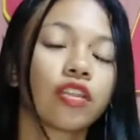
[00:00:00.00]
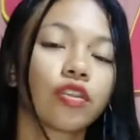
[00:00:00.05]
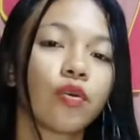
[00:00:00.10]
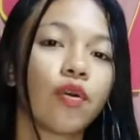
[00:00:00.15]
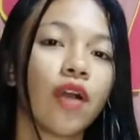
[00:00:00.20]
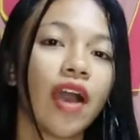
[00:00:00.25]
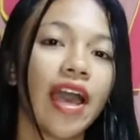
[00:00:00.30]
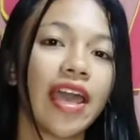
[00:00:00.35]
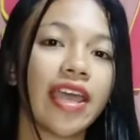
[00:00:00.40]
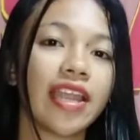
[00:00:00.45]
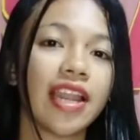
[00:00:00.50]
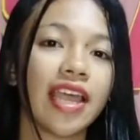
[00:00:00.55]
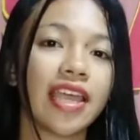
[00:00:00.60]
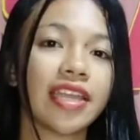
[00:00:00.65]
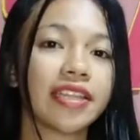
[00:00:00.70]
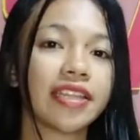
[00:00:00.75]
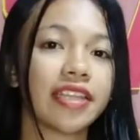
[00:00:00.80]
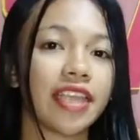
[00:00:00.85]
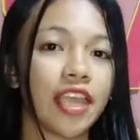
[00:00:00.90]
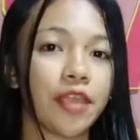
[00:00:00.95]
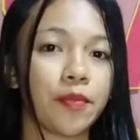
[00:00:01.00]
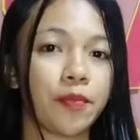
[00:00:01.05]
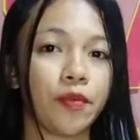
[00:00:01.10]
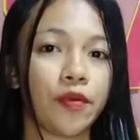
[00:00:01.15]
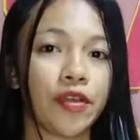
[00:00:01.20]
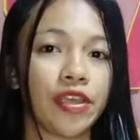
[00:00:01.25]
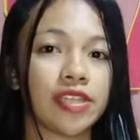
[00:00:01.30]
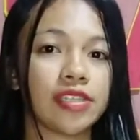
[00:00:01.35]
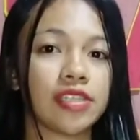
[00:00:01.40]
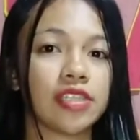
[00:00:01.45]
to highlight key
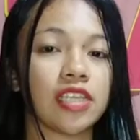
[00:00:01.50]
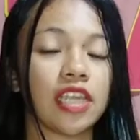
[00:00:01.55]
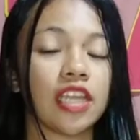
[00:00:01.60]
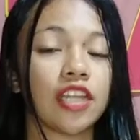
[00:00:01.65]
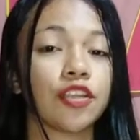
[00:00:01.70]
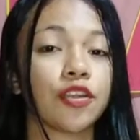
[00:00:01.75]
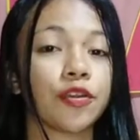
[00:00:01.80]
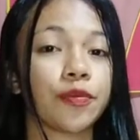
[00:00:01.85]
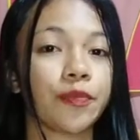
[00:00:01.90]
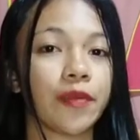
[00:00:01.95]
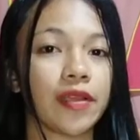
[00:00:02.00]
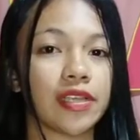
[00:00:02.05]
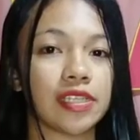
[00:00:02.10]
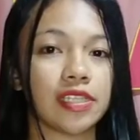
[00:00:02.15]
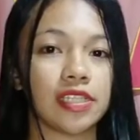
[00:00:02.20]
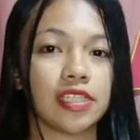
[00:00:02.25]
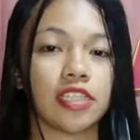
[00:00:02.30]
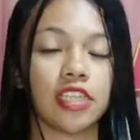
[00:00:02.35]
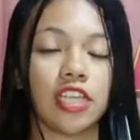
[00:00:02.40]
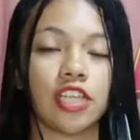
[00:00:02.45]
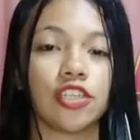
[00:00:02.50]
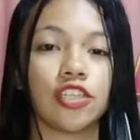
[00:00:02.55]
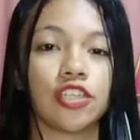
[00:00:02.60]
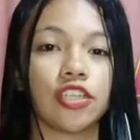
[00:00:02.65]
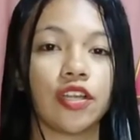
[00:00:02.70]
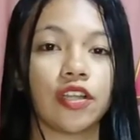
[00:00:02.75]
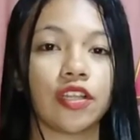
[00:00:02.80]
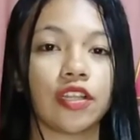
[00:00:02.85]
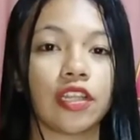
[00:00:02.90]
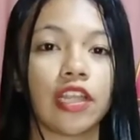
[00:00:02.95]
points in your
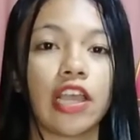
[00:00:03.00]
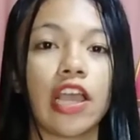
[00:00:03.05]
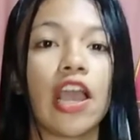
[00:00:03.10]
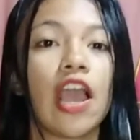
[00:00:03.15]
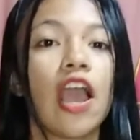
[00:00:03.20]
presentation.